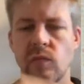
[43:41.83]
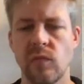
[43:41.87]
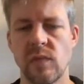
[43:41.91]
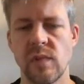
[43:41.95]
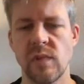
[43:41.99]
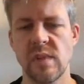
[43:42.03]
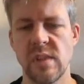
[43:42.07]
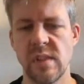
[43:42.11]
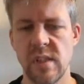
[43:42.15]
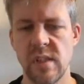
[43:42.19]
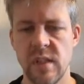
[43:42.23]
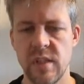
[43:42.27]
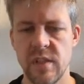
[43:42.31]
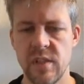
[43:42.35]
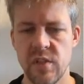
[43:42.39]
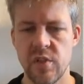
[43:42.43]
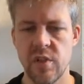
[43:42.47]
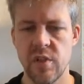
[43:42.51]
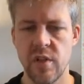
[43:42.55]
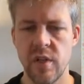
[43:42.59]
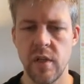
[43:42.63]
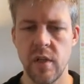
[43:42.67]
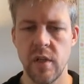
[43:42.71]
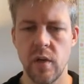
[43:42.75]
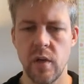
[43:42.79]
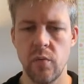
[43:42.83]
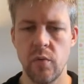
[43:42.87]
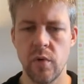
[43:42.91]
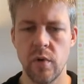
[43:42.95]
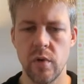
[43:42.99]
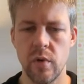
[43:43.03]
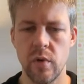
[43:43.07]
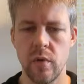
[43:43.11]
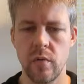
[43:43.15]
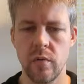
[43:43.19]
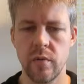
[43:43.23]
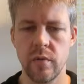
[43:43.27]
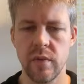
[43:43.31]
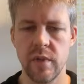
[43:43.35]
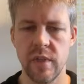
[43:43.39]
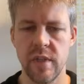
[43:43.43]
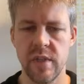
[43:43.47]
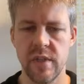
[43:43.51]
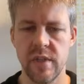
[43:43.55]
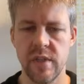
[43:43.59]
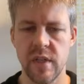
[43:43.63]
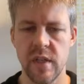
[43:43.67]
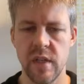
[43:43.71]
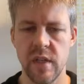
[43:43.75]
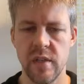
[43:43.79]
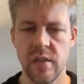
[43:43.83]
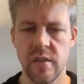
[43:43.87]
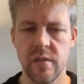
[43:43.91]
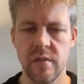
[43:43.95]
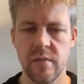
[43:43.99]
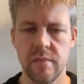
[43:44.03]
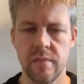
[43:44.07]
let's try our own test case